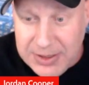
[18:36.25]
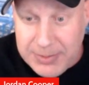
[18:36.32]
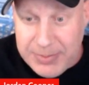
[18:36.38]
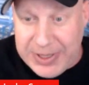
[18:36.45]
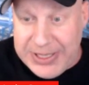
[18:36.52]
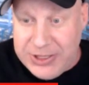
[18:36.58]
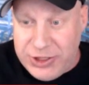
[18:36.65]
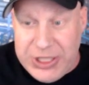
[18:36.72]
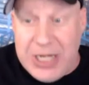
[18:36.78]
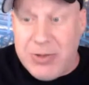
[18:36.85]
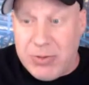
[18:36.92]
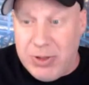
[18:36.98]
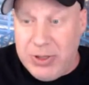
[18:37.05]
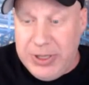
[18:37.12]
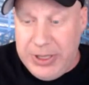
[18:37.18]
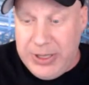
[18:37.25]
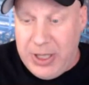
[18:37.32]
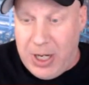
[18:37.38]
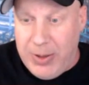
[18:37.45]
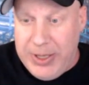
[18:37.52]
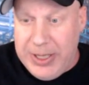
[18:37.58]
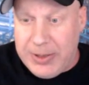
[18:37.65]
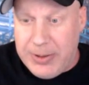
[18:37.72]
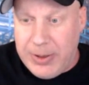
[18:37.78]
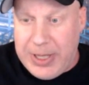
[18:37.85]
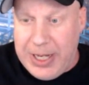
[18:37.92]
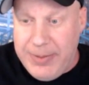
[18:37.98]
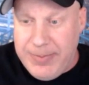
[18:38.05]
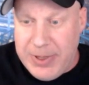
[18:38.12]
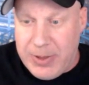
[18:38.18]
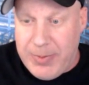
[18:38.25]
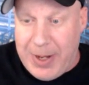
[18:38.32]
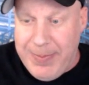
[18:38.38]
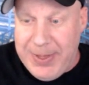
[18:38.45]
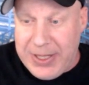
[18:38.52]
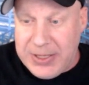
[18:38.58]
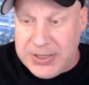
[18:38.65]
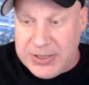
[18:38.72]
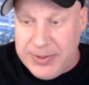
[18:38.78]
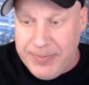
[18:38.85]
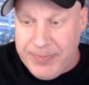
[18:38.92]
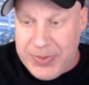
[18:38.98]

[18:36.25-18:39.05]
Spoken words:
But in general, you could go here. Okay, here are my picks.